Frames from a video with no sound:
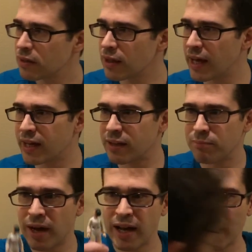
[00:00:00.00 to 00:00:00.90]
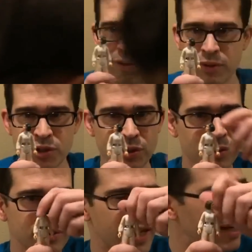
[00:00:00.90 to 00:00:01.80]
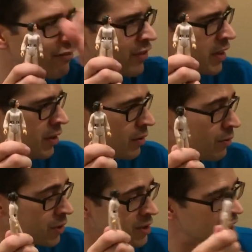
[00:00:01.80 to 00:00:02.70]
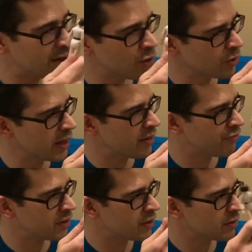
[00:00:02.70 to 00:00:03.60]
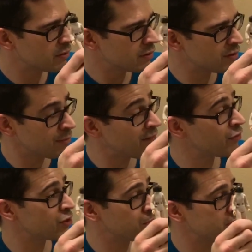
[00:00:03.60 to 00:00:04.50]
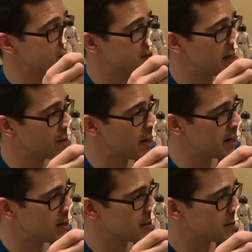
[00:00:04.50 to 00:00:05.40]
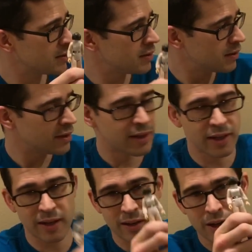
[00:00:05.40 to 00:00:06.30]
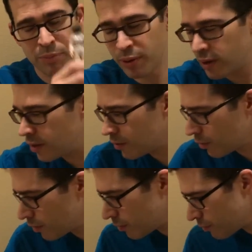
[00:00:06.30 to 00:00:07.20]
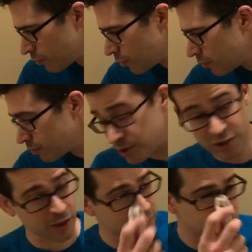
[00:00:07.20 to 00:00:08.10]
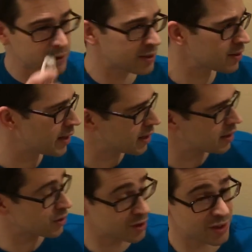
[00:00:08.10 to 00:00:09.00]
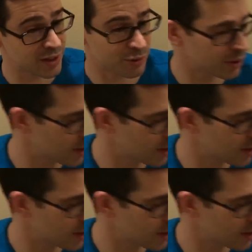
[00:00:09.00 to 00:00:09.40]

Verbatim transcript: Like my original Leia figure, which is now your Leia figure. This is my first Princess Leia right here and I, I put it in oh. her room. She's starting a Princess Leia collection. She didn't